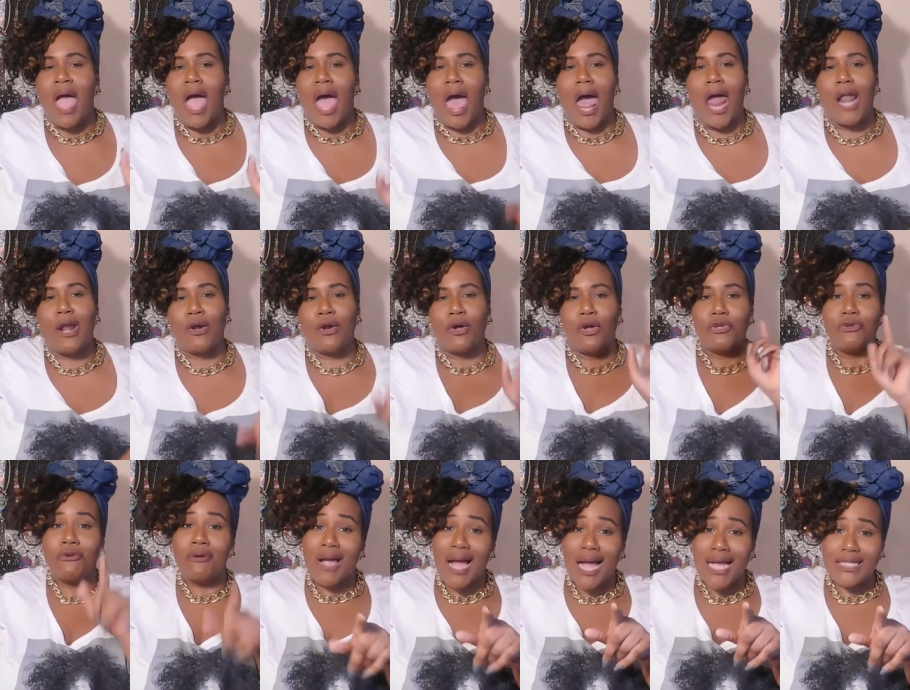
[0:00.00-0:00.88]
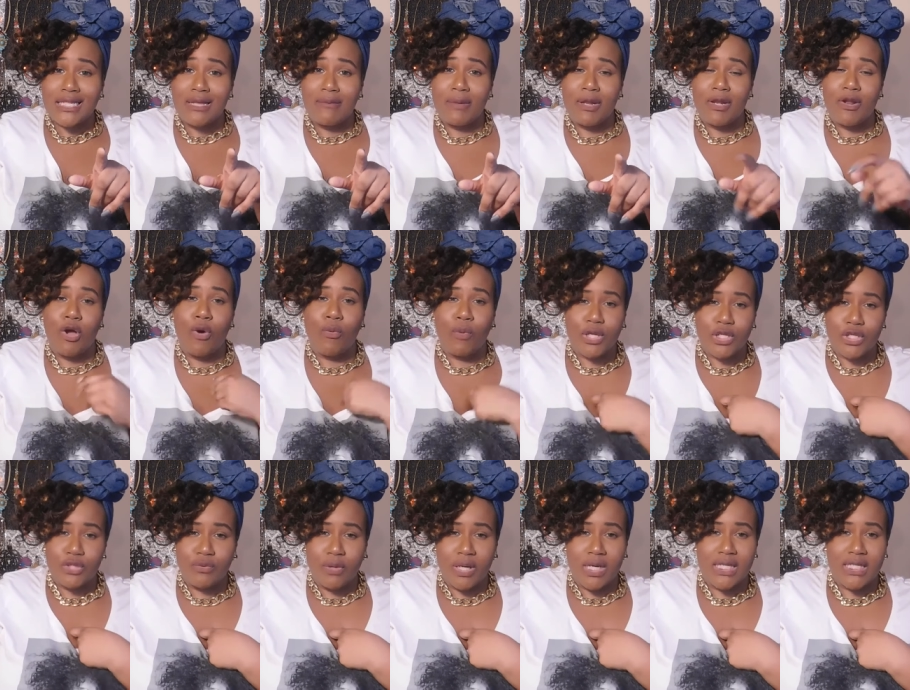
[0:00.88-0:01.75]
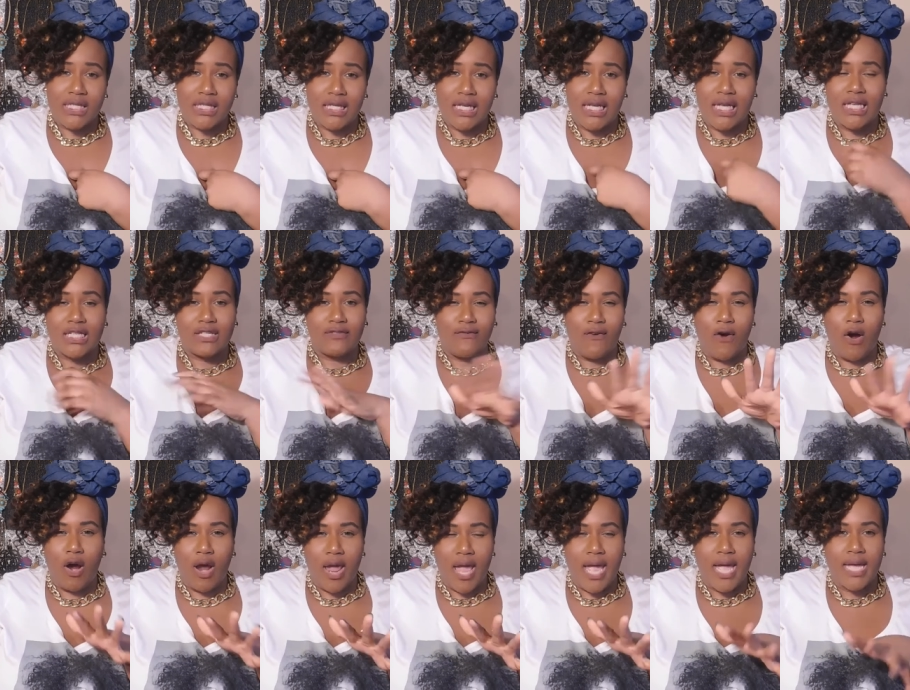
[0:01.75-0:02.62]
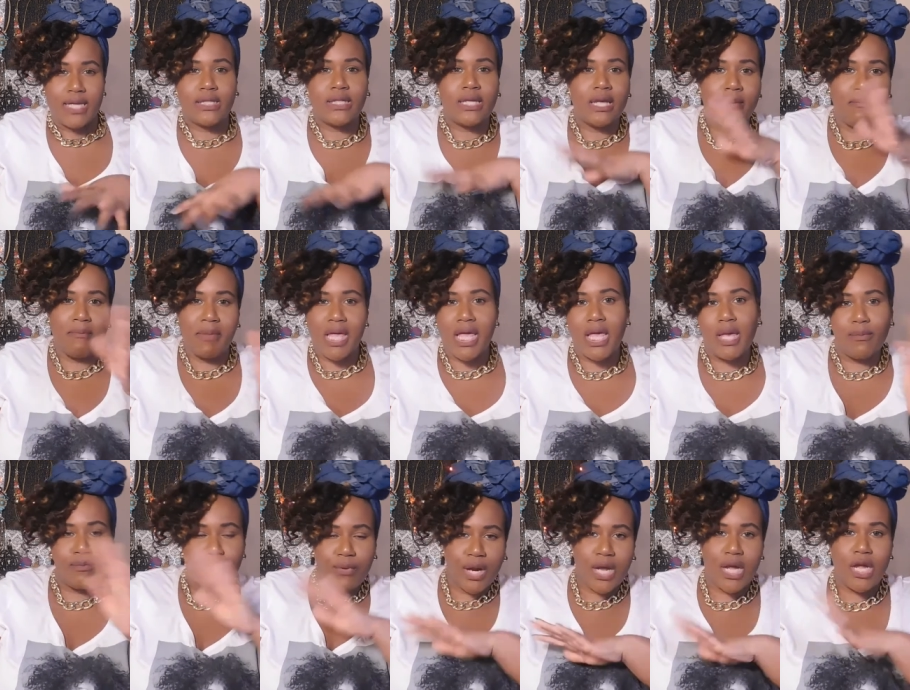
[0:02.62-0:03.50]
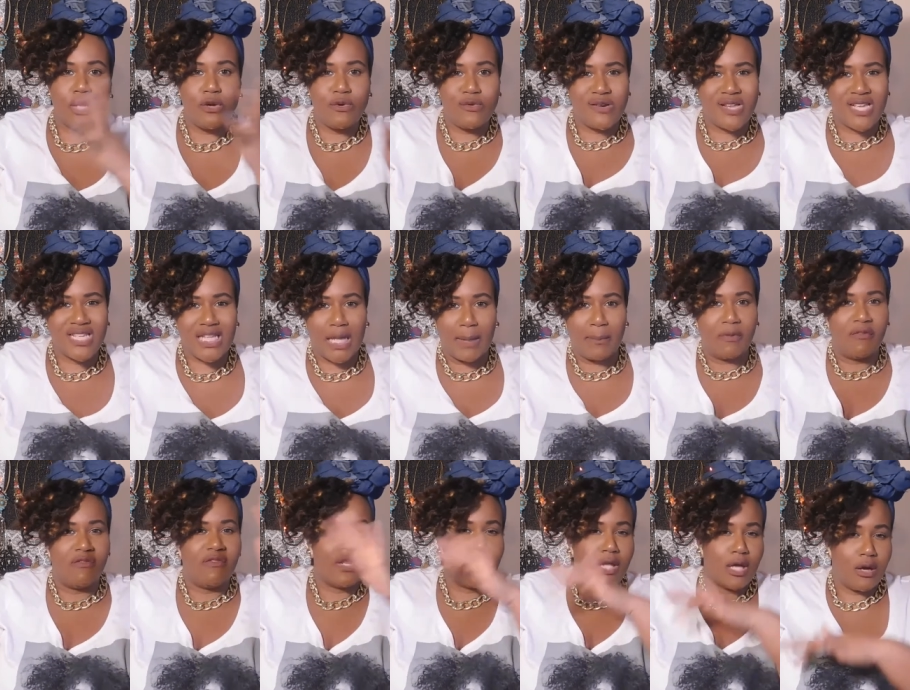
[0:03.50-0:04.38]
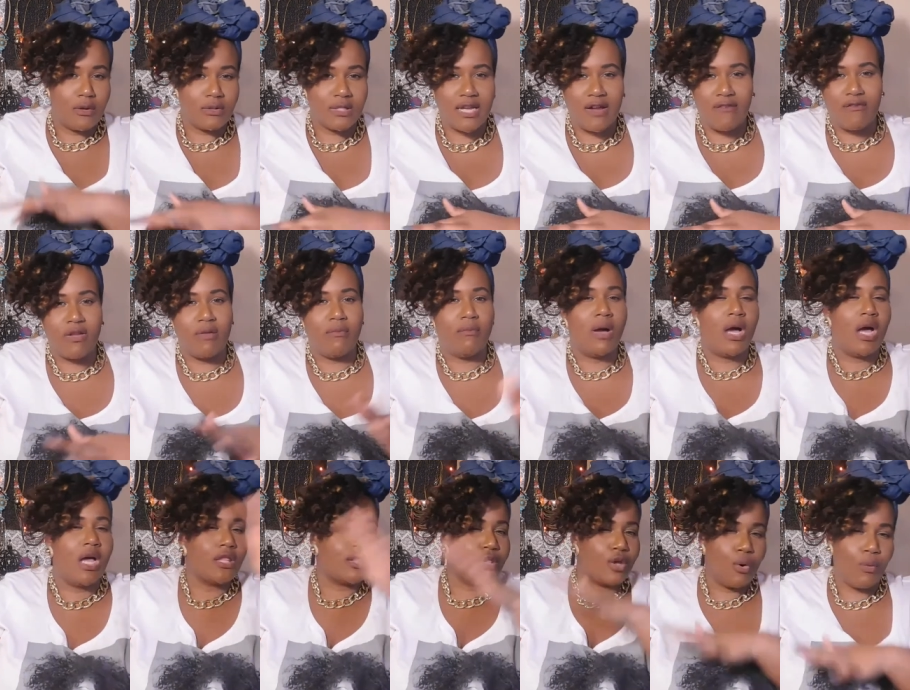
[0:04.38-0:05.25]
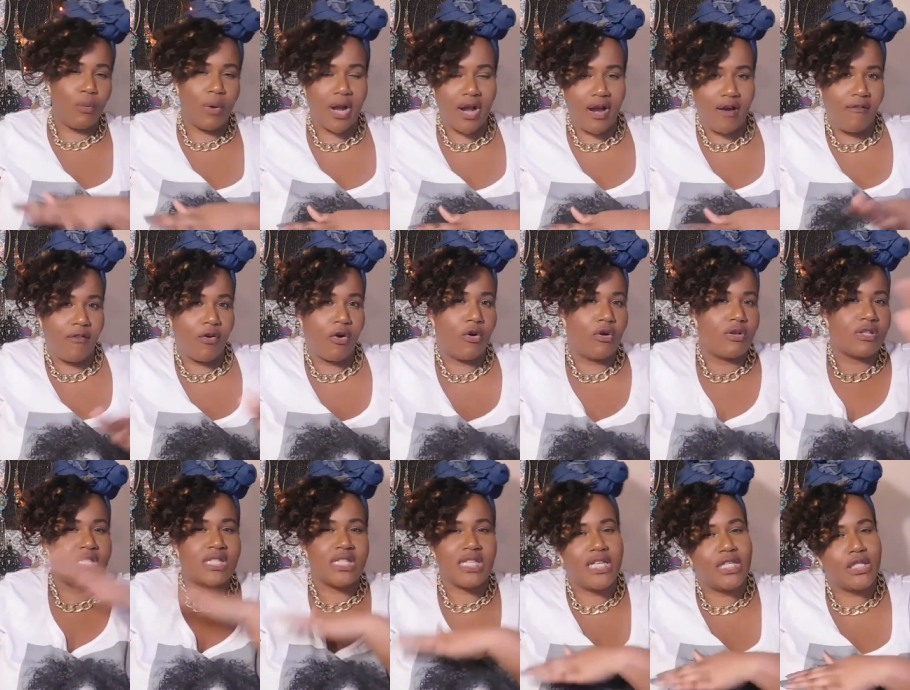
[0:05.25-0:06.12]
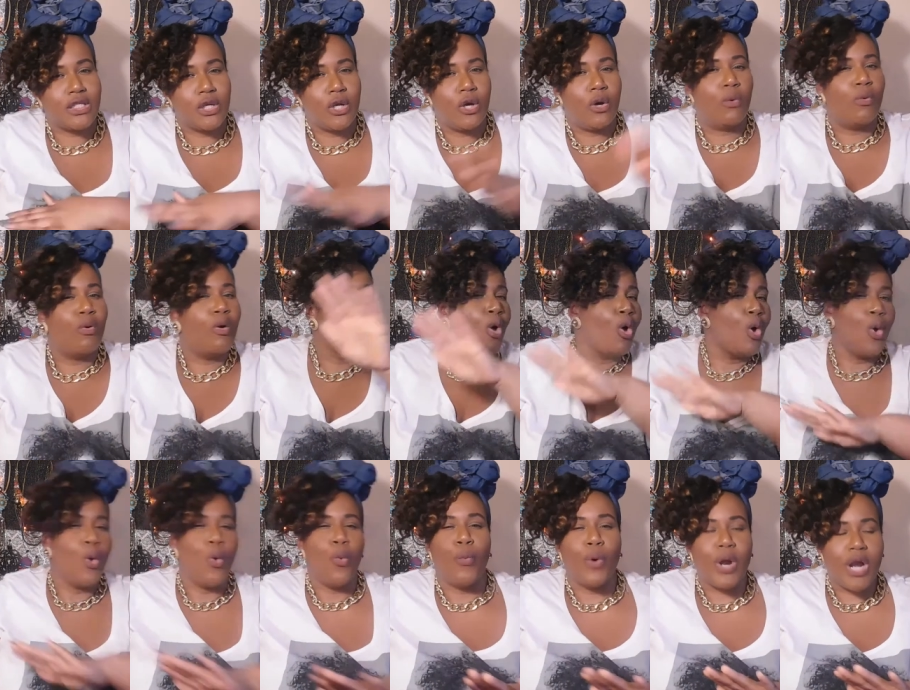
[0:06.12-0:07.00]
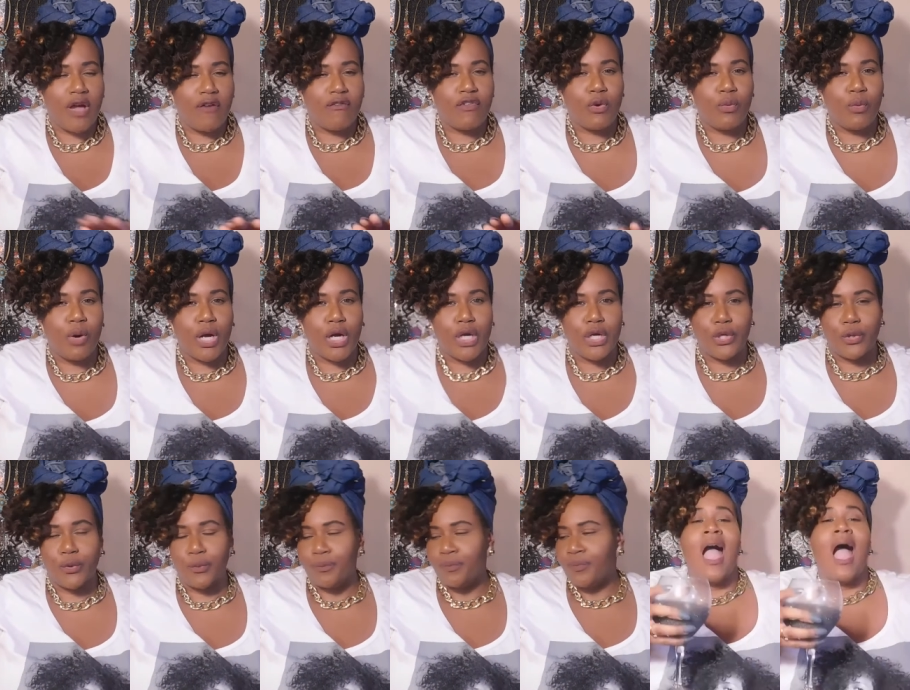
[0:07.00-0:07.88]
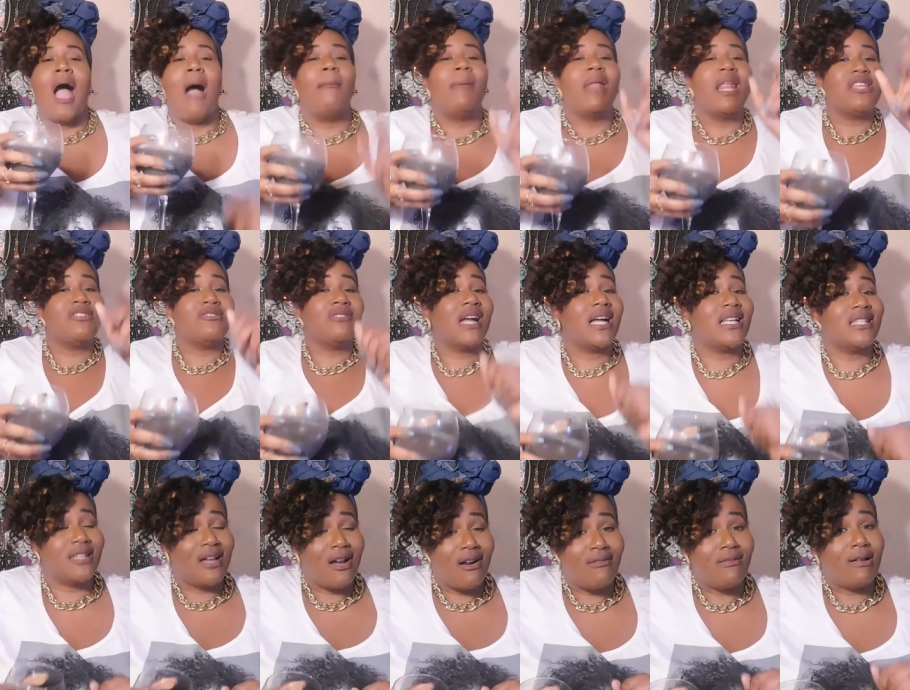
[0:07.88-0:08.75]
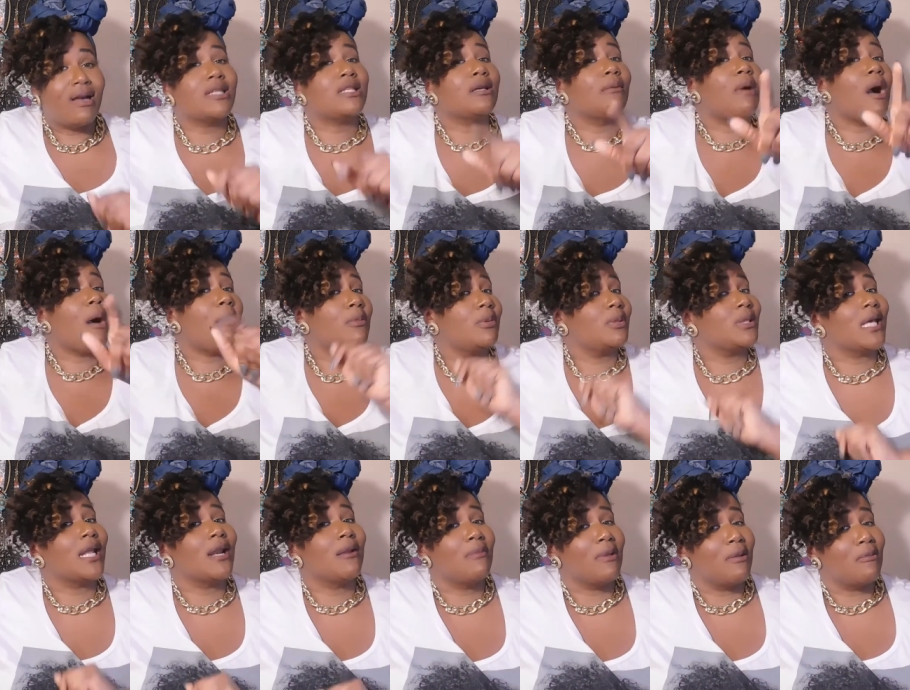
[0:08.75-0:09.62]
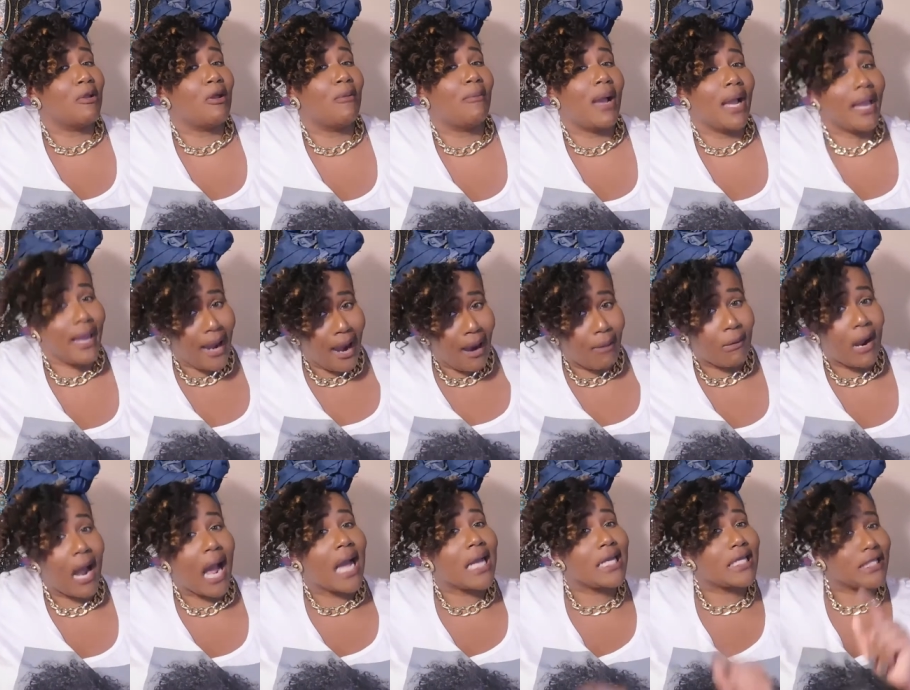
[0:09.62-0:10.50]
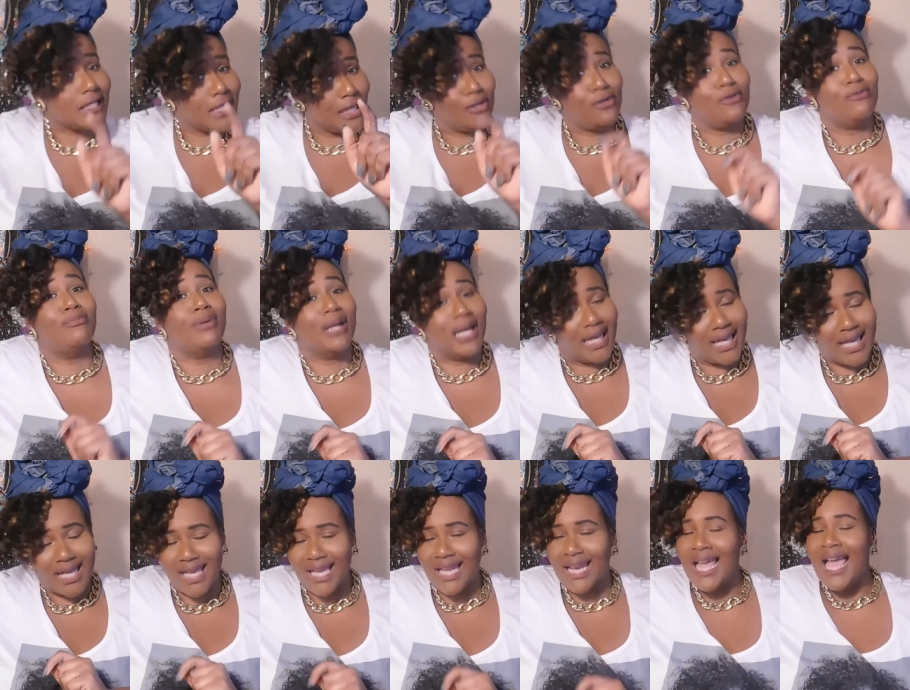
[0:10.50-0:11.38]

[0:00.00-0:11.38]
I don't know. You guys let me know what you want to see as far as me bringing you these type of videos every month or whatever or seasonal, whatever you want to do. I'm going to let you guys go because I'm almost out of memory on my camera. I see you blinking.